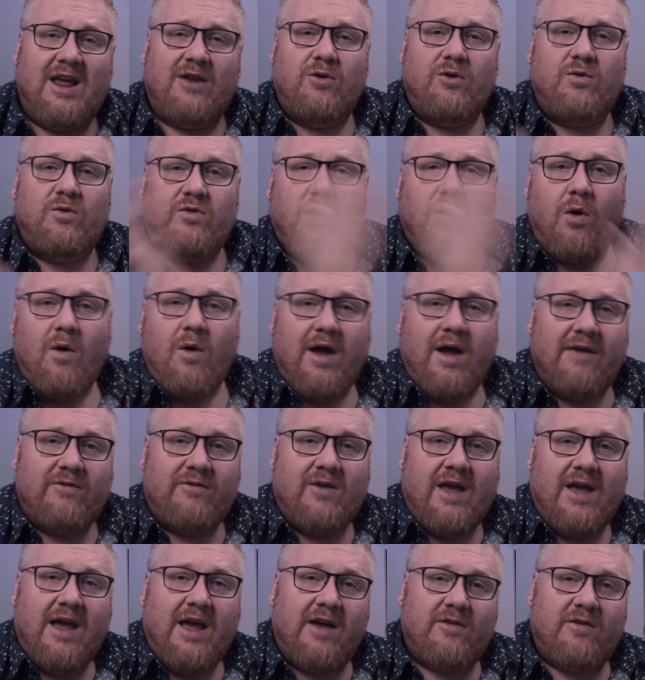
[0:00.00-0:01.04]
you don't have
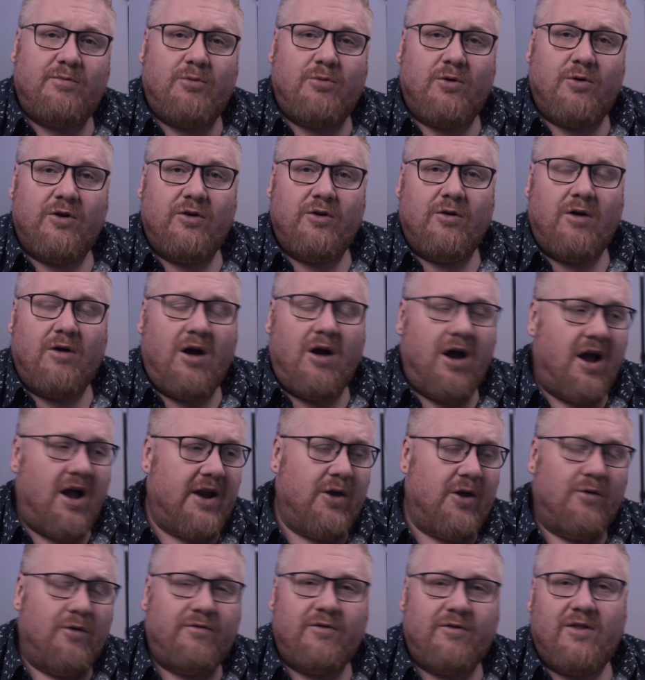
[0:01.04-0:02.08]
to export your
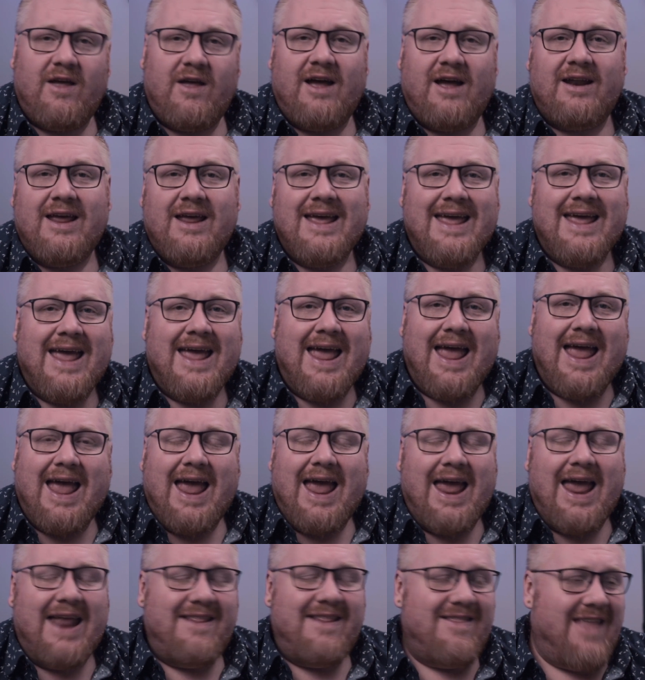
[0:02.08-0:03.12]
audio for that.
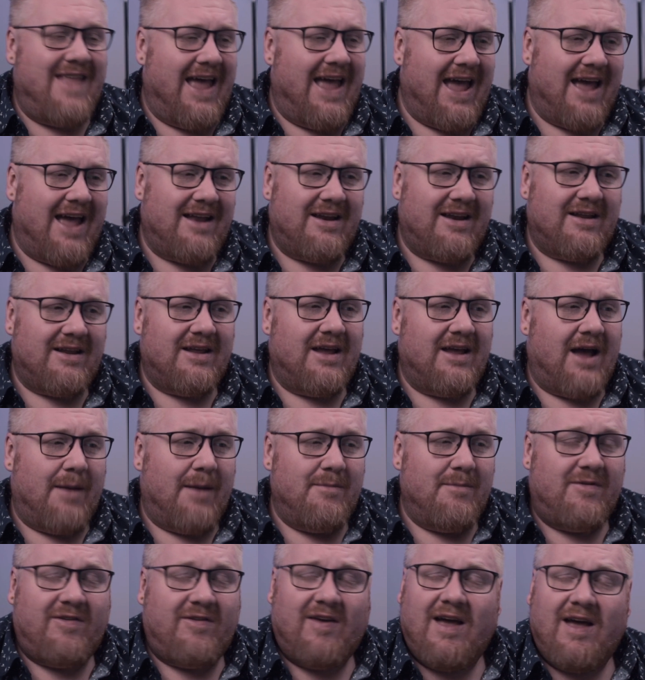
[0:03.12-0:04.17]
And that,
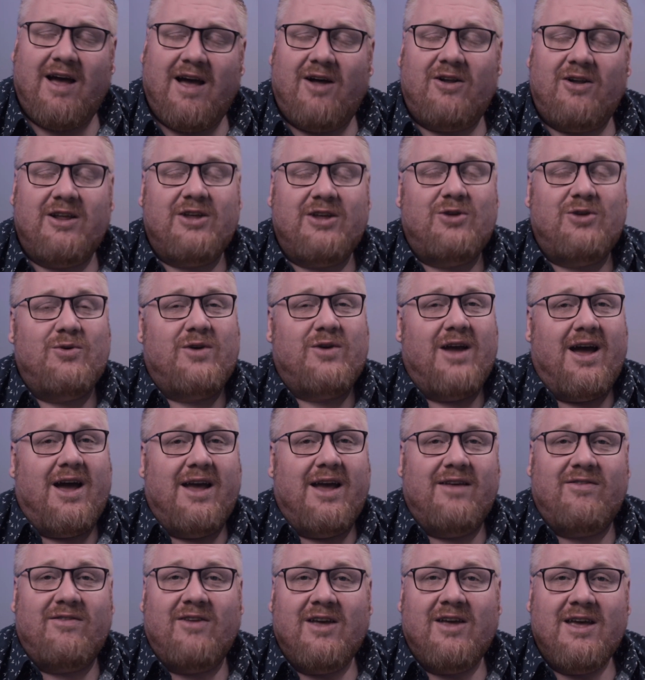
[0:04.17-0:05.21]
I'm telling you
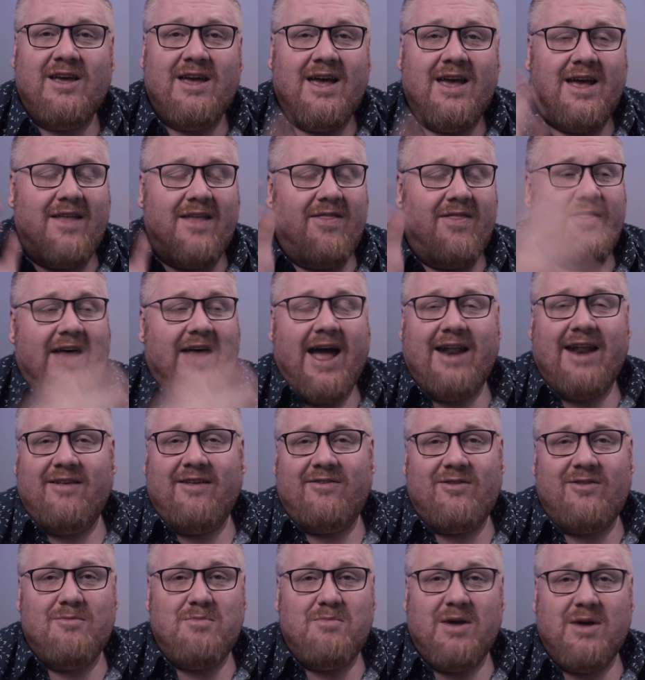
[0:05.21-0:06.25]
guys, that
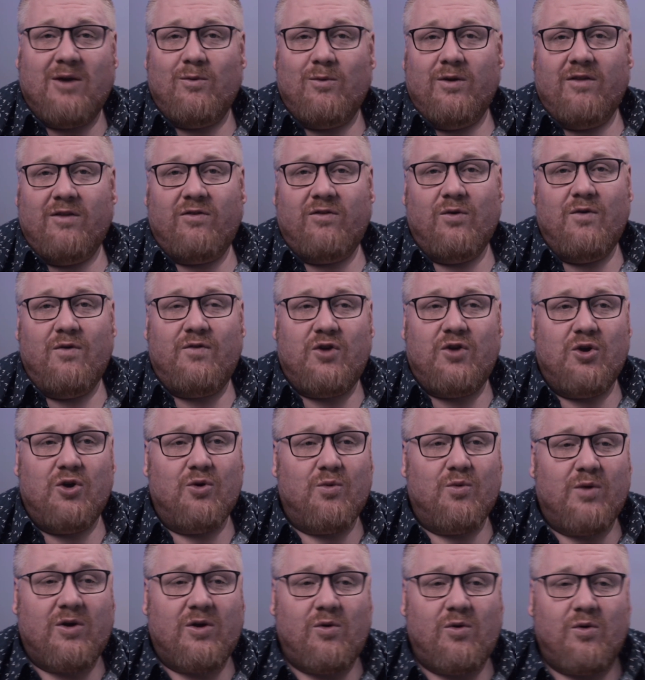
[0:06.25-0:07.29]
is the big one. So if
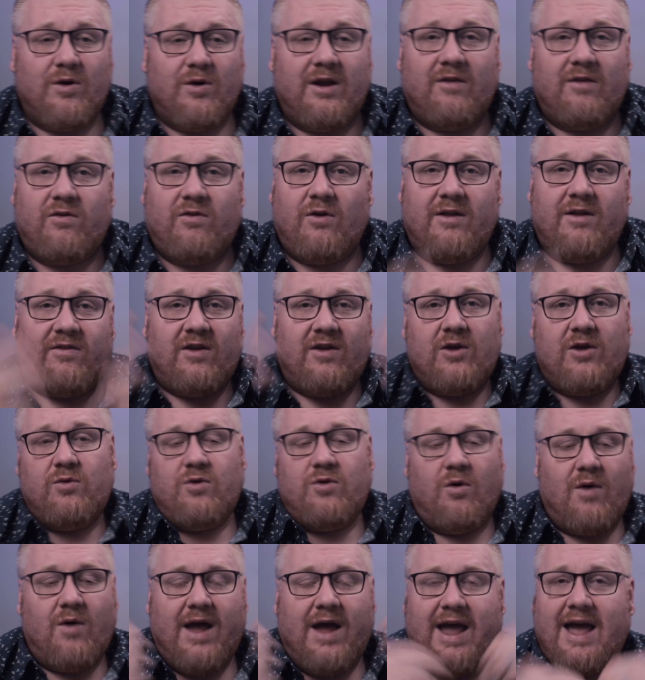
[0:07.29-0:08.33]
you're recording, so let's say you
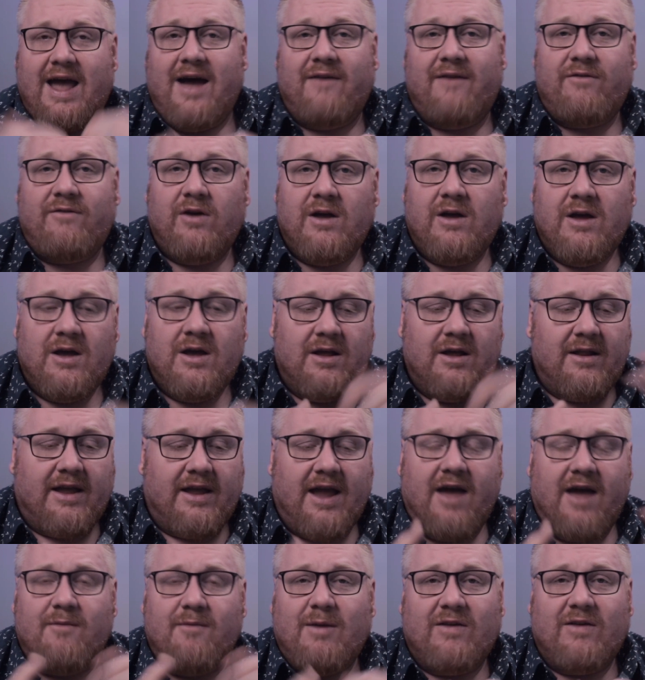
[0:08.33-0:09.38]
don't have, like
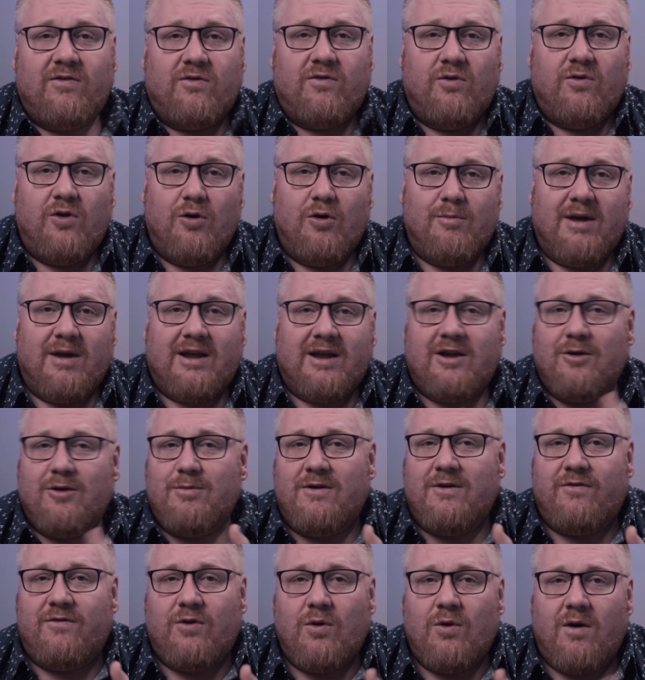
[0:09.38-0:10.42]
I have my studio mic here,
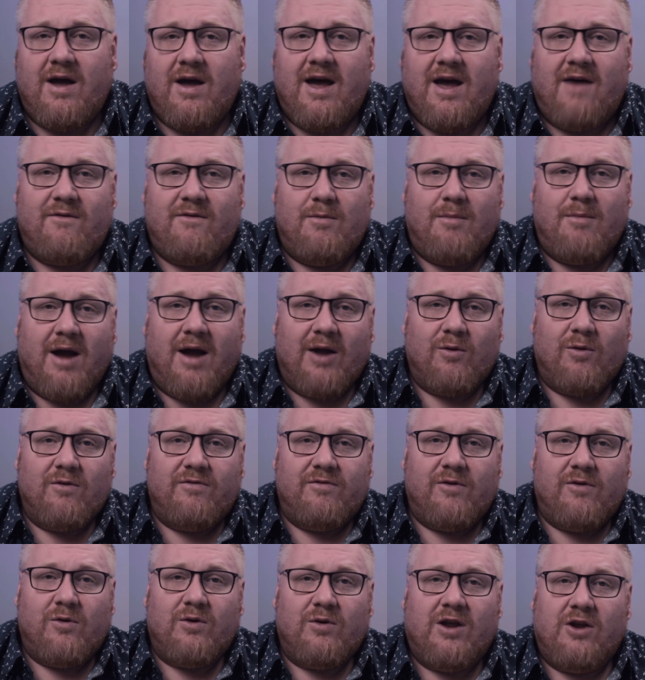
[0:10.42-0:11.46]
but if you don't have a
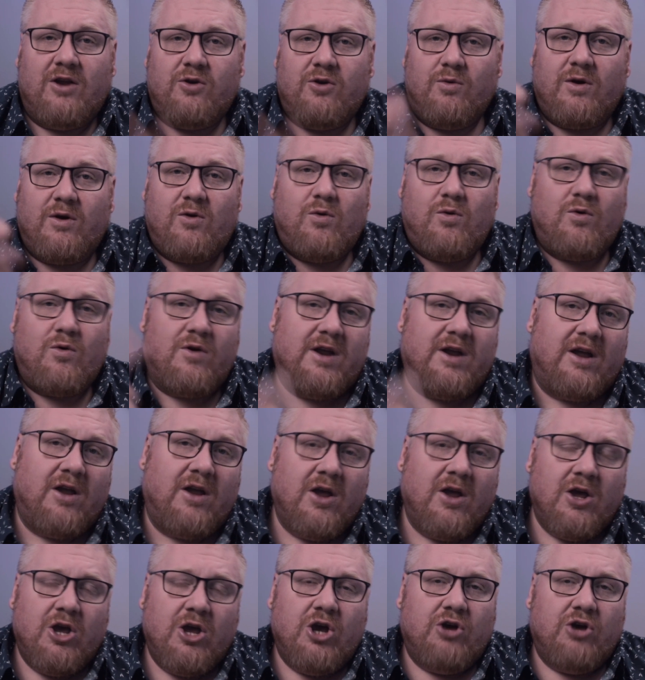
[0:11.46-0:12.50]
microphone and you're recording
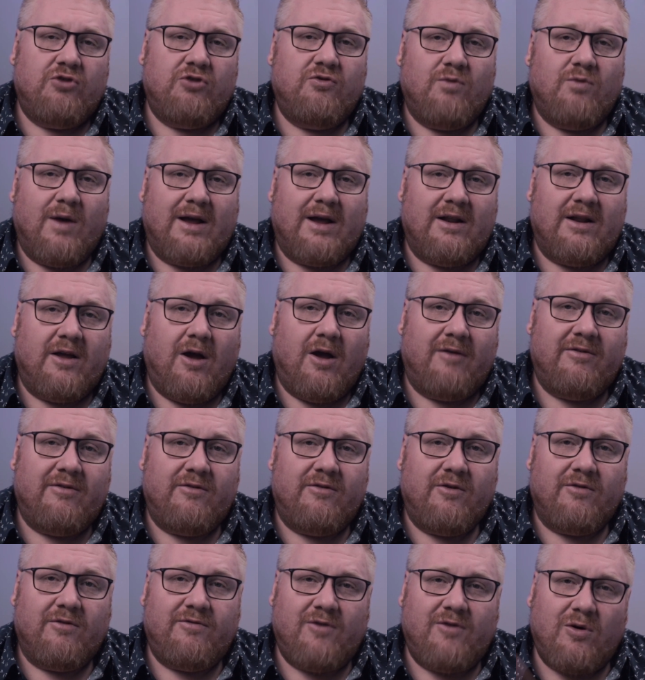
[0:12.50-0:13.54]
directly off of
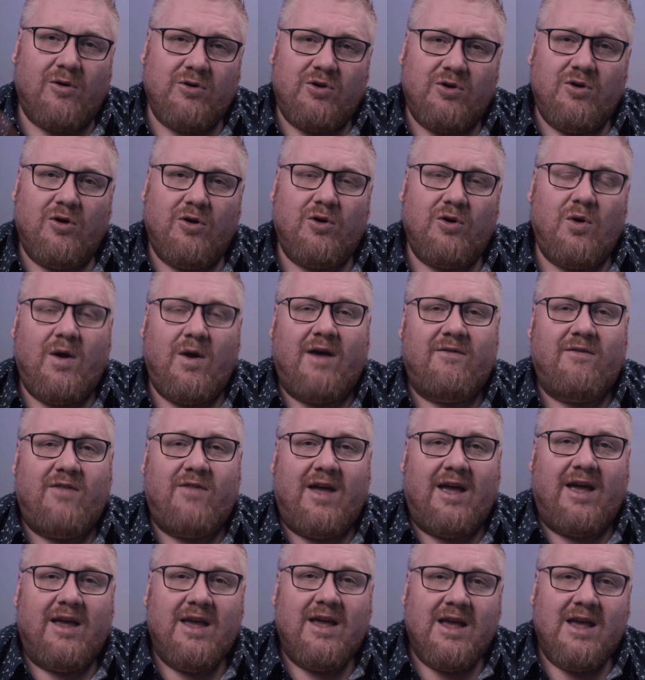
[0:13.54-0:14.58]
your phone, you know you have
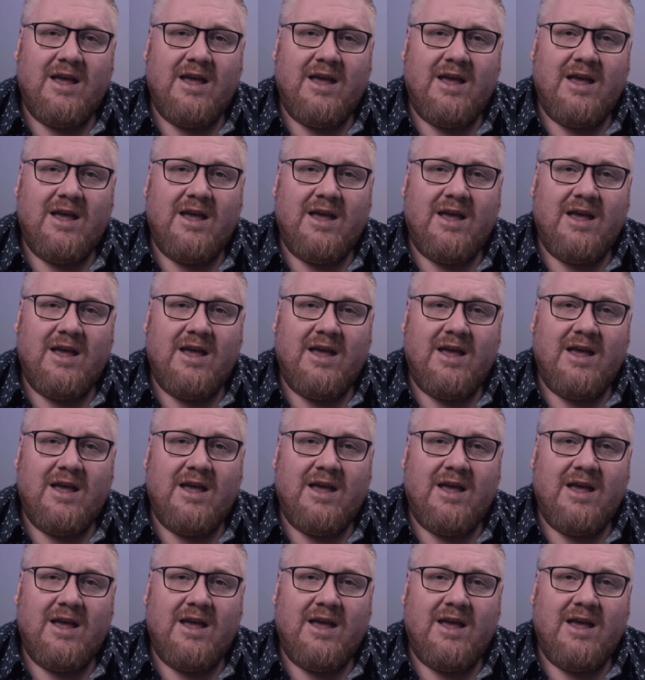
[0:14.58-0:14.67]
that